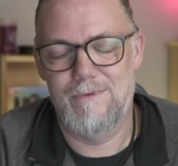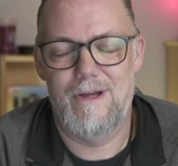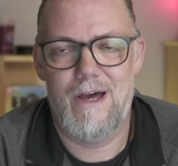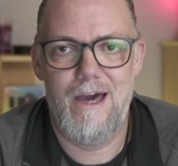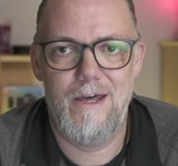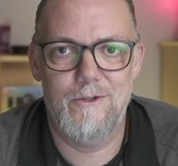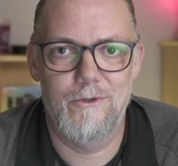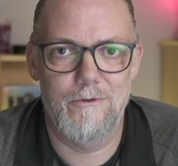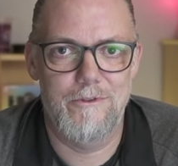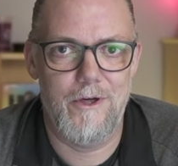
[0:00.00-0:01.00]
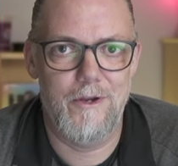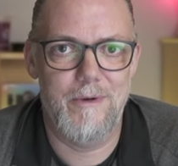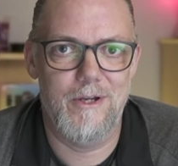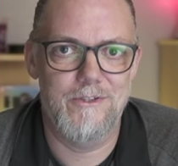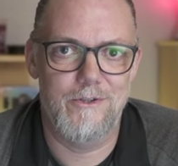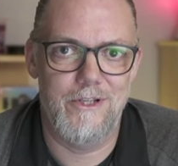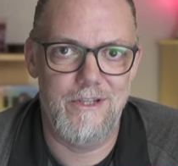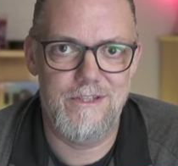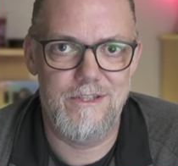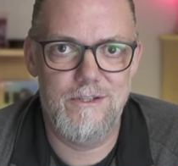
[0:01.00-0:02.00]
I had a little thought about turning
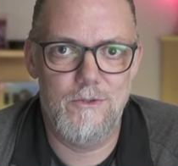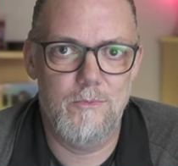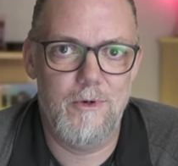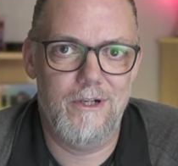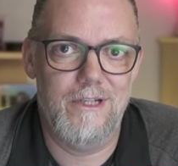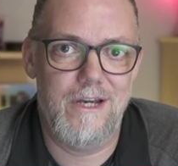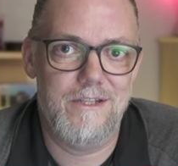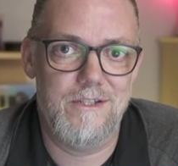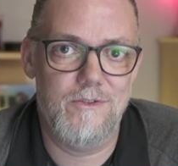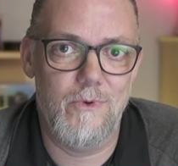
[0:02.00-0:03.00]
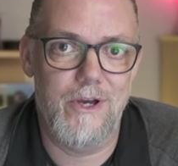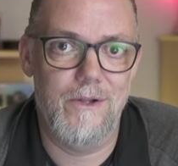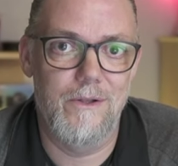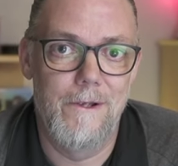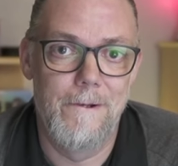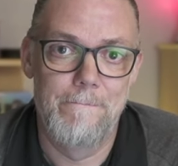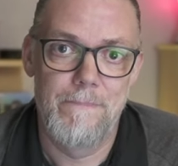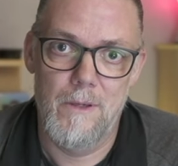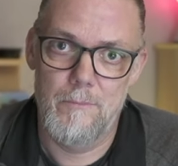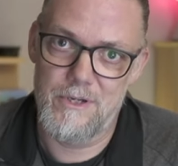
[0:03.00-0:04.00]
this into a podcast as well,
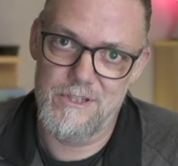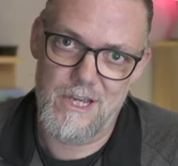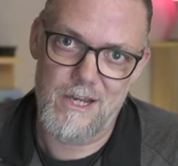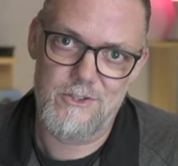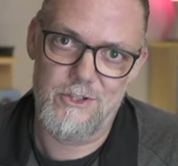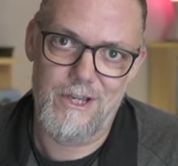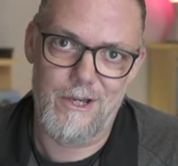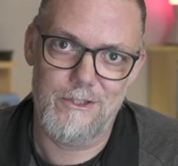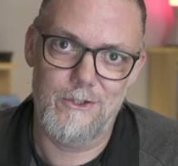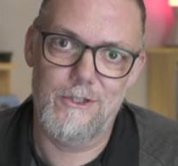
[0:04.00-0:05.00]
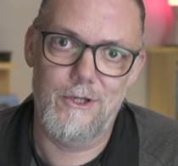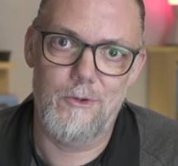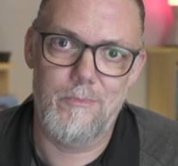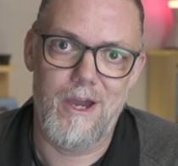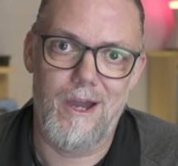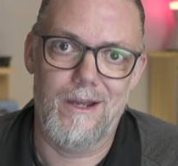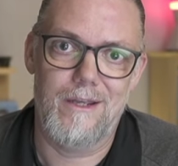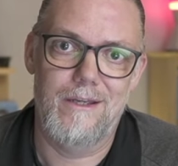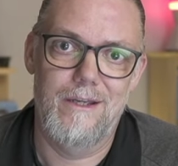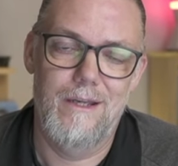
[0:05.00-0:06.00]
because actually I could go
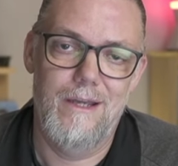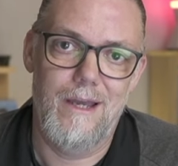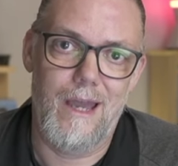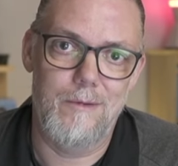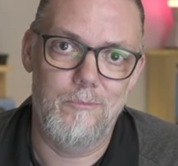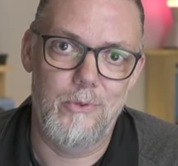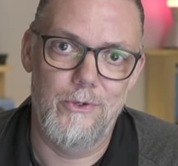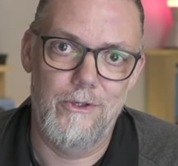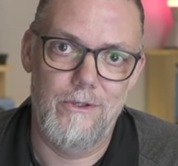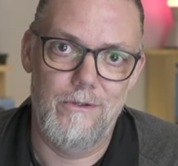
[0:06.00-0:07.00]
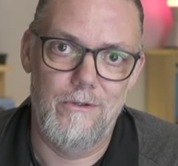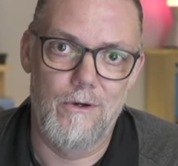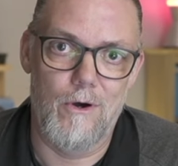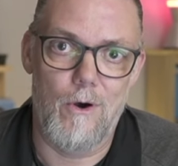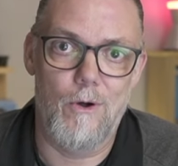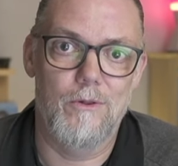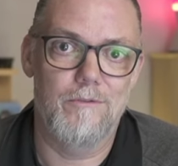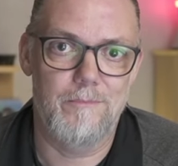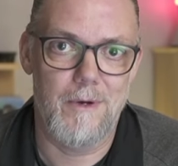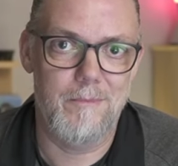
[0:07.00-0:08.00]
back and put all
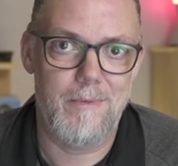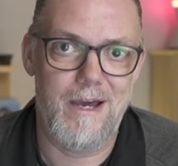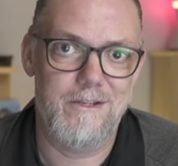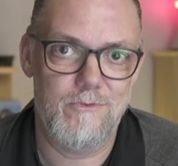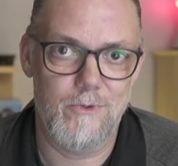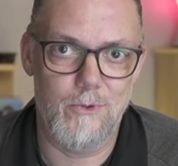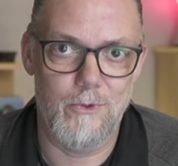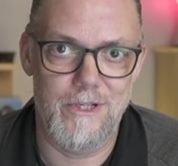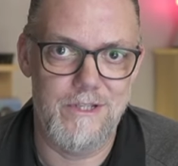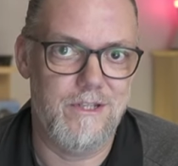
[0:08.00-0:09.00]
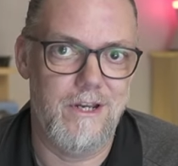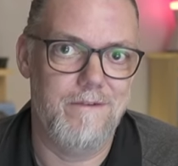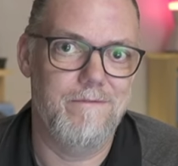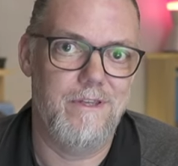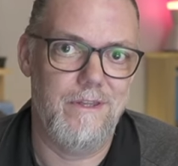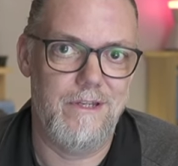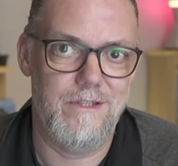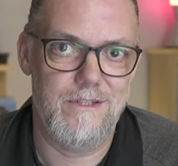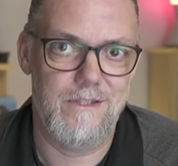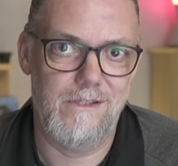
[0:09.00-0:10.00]
of my past recordings and
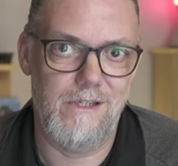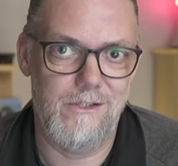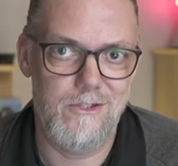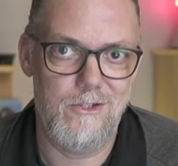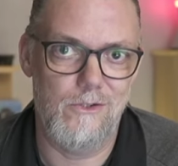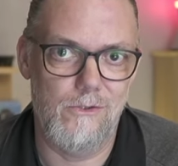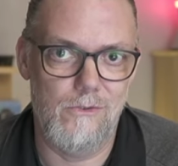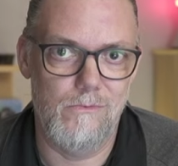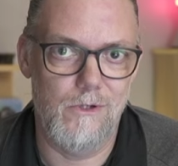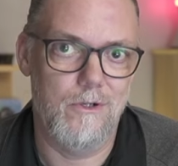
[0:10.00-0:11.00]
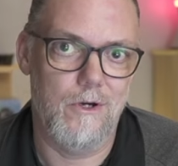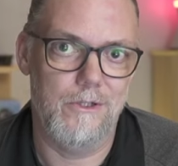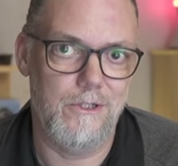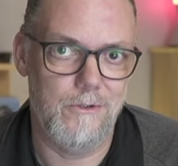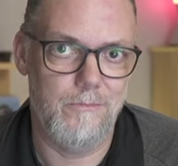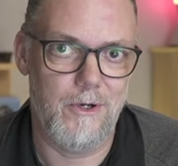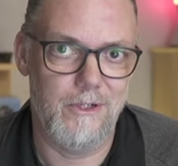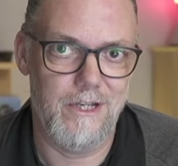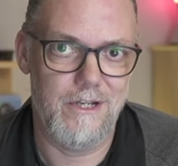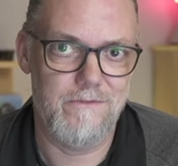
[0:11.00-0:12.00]
everything's into an audio
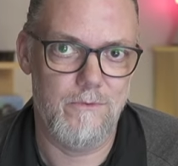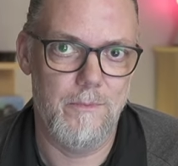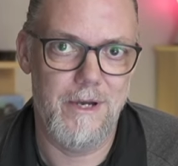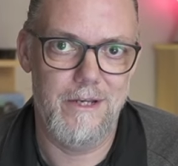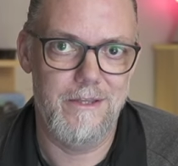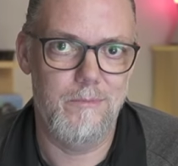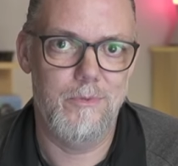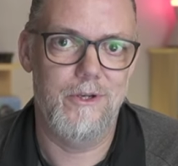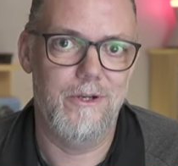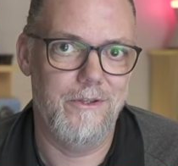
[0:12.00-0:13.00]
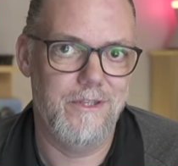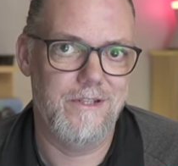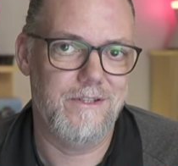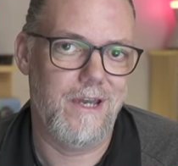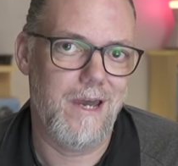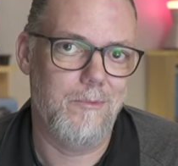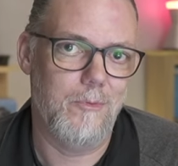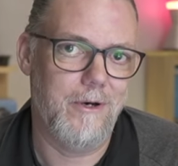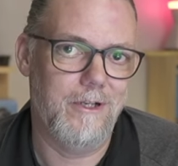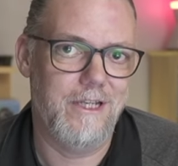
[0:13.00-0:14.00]
podcast format and then put it on things like Apple
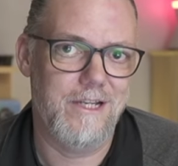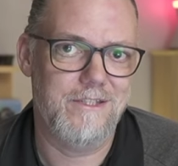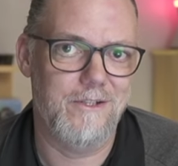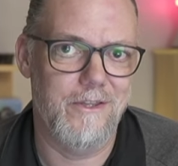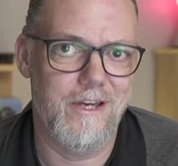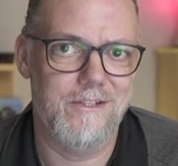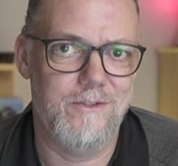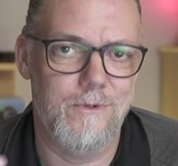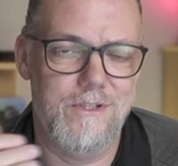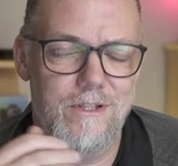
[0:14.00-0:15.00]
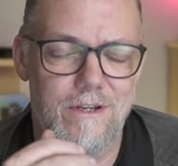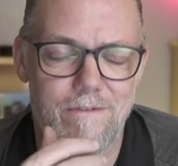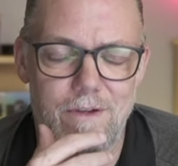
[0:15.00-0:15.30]
Podcasts and all that sort of stuff.